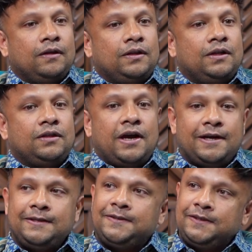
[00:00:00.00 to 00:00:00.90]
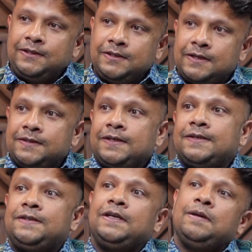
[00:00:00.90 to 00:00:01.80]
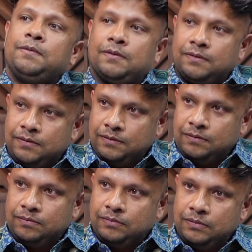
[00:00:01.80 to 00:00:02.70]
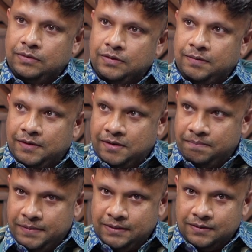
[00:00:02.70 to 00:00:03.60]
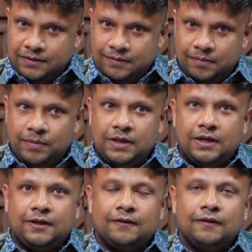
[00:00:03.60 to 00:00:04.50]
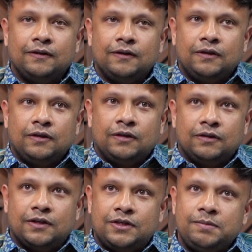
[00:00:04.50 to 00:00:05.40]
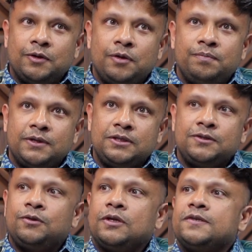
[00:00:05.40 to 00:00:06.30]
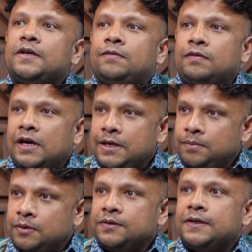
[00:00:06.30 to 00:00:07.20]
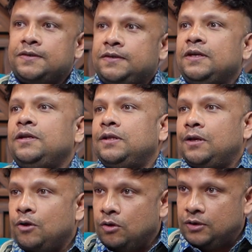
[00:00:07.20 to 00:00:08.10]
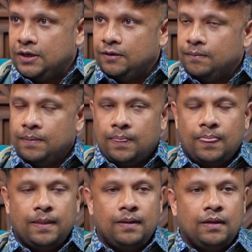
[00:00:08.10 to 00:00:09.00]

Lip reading: Then third stage is a sustainable development, meaning the development is going to survive or sustain in the long run.